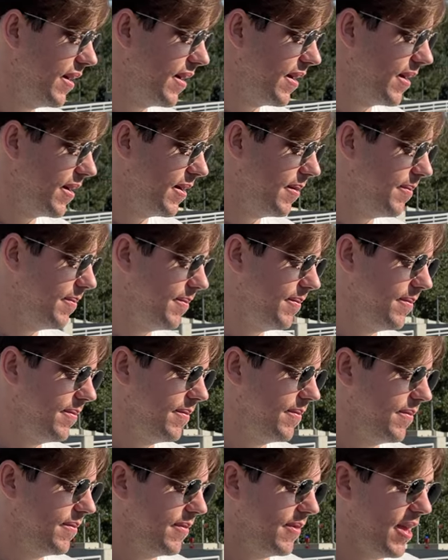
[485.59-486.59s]
um,
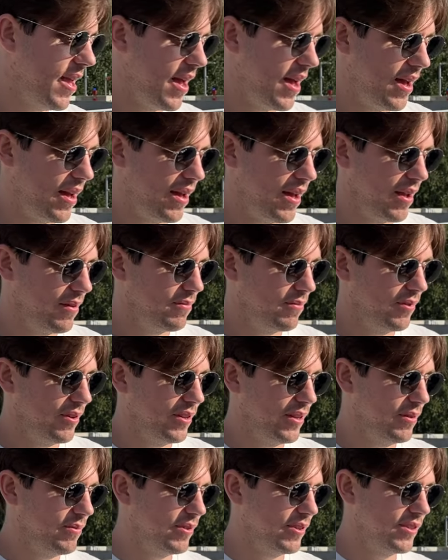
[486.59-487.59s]
yeah, I
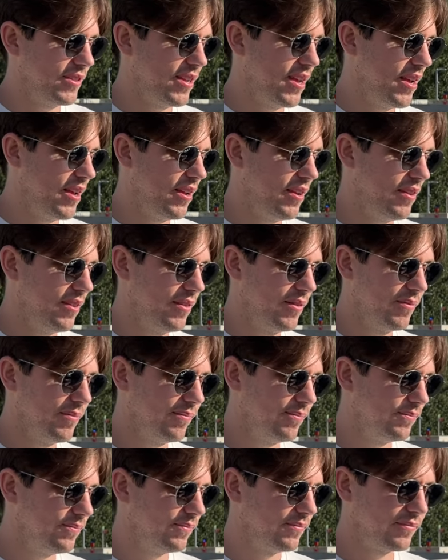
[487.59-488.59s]
really would say
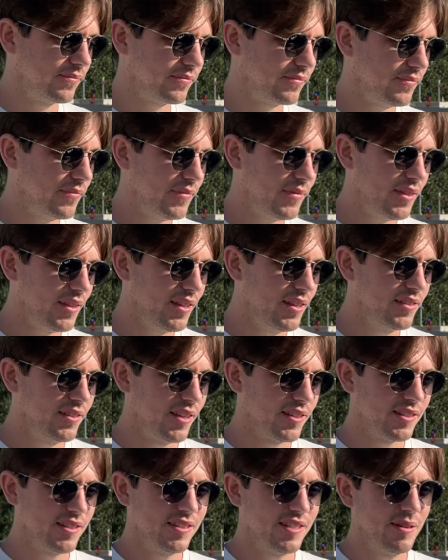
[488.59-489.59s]
it
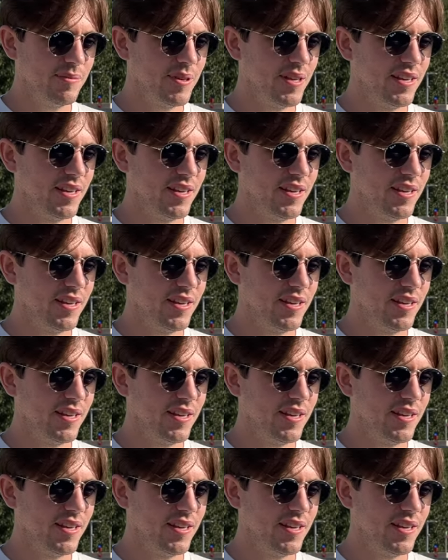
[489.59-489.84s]
doesn't seem to